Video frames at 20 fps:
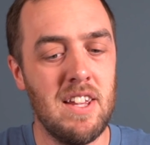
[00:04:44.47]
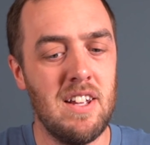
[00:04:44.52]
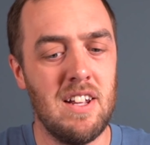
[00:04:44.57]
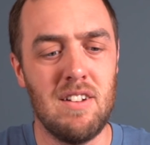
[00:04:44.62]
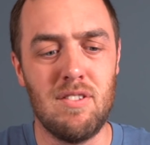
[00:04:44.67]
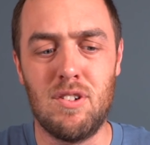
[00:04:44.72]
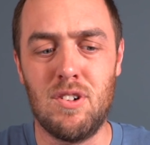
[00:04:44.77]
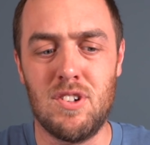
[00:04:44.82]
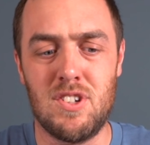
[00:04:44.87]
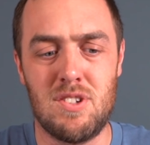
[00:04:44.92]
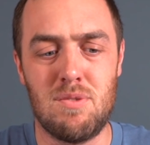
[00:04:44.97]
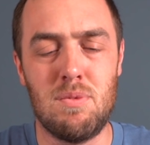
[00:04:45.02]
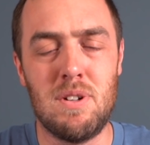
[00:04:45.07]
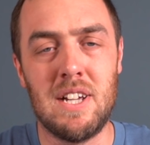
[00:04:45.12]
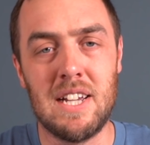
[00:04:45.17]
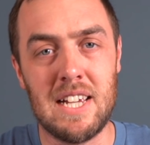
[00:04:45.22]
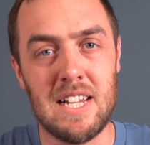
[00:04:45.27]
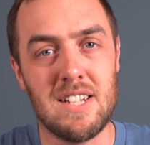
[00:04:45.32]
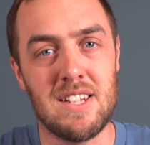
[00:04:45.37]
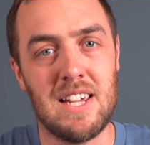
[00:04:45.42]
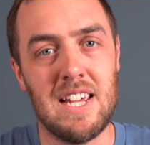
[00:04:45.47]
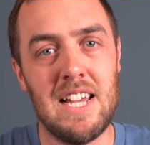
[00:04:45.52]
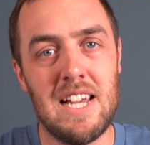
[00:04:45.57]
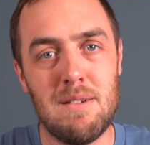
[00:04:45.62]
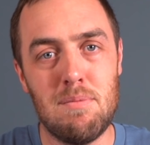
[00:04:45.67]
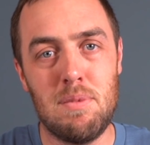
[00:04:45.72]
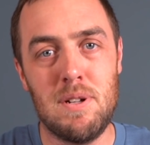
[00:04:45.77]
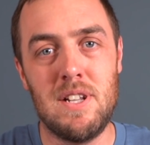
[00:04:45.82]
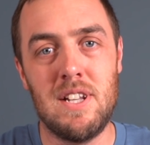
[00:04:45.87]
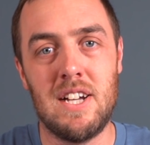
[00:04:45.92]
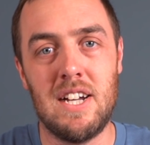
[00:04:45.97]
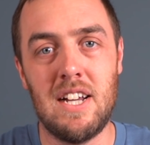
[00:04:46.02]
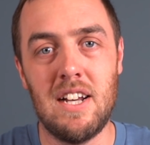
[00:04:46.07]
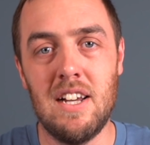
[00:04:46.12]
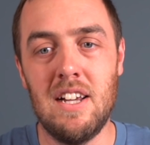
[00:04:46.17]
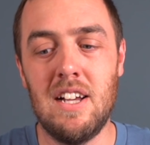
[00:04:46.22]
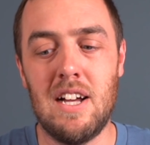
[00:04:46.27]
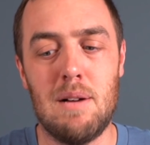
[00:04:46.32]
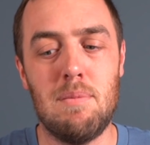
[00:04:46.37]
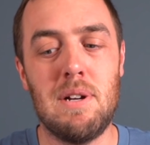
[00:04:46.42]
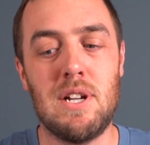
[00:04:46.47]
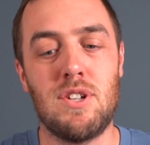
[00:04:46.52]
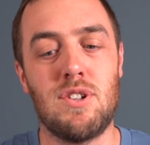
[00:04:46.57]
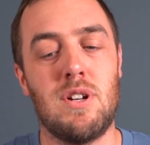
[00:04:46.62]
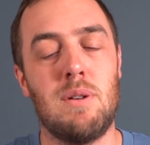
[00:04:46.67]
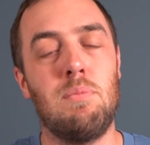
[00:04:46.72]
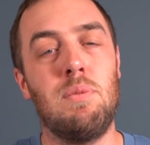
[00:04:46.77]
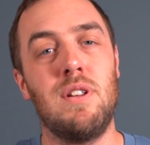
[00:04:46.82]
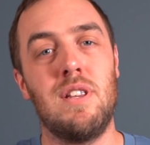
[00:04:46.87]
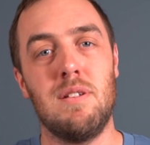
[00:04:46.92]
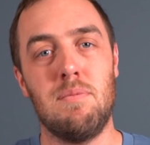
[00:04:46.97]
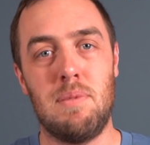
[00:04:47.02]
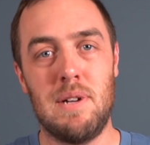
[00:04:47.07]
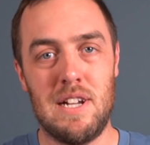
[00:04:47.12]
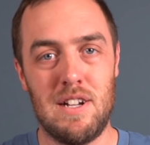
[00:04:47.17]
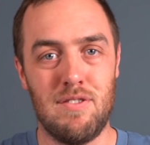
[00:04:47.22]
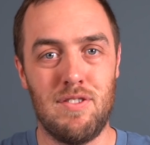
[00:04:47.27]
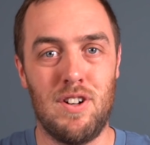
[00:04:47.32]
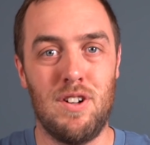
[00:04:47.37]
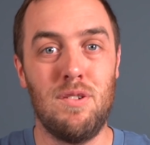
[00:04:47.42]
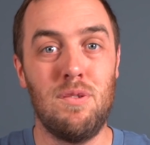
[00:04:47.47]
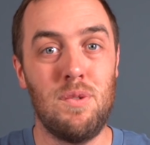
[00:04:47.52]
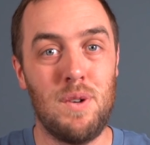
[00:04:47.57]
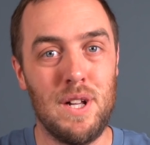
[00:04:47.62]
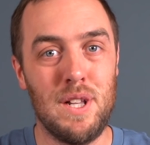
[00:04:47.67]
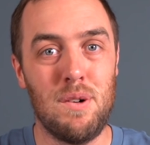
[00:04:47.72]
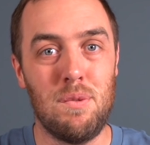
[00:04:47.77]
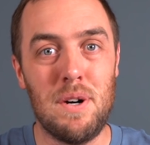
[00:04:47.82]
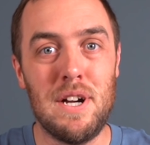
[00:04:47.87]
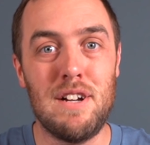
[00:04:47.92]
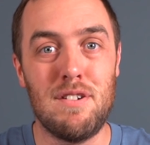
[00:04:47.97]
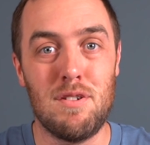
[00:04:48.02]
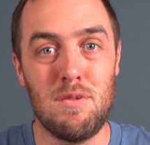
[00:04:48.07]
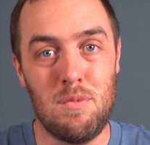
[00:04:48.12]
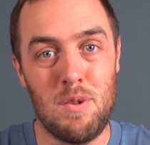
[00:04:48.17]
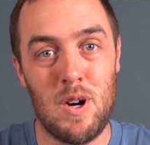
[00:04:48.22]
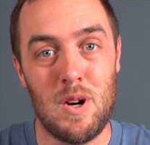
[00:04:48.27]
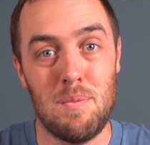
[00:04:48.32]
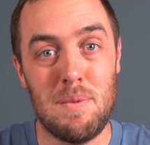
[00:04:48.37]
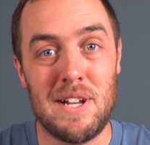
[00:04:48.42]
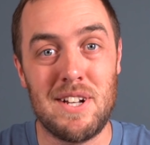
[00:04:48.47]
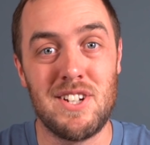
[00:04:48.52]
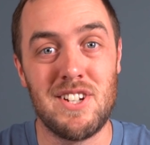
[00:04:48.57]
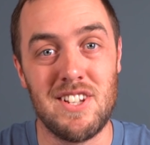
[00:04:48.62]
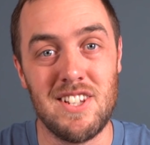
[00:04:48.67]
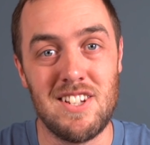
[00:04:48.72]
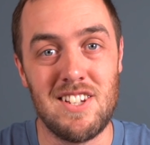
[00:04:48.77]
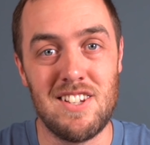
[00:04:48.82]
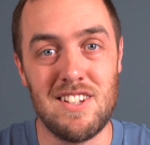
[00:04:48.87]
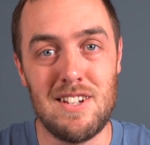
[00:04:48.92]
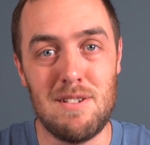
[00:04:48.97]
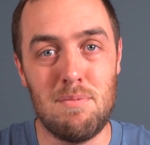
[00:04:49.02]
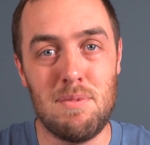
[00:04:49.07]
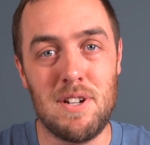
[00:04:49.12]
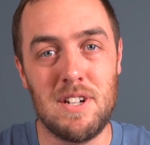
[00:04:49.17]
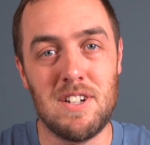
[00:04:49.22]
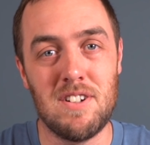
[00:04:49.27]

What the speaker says: And of course, when I get to camp at night, I make sure I put the bear vault well away from where I'm actually sleeping.